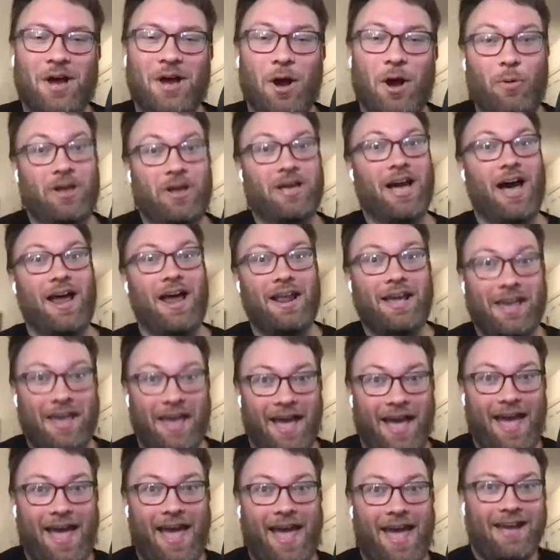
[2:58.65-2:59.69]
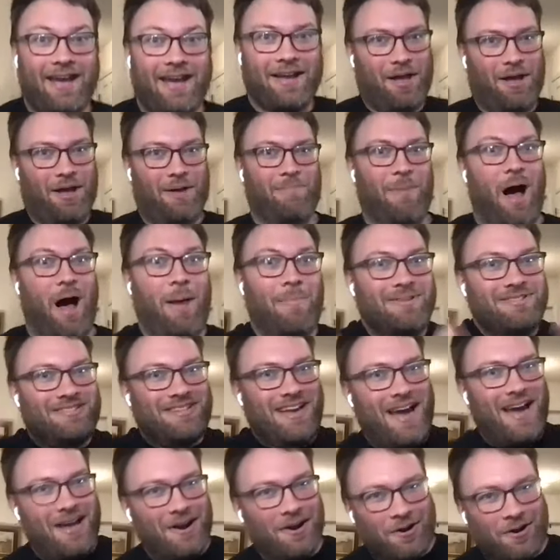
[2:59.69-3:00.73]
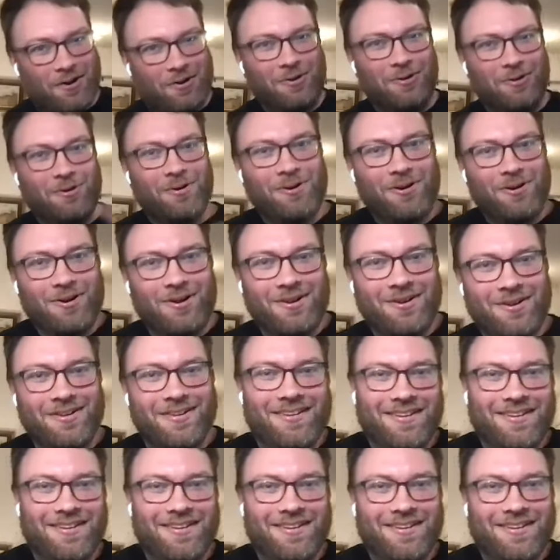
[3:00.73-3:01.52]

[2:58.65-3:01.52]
we got a keg. Mom and dad are cool.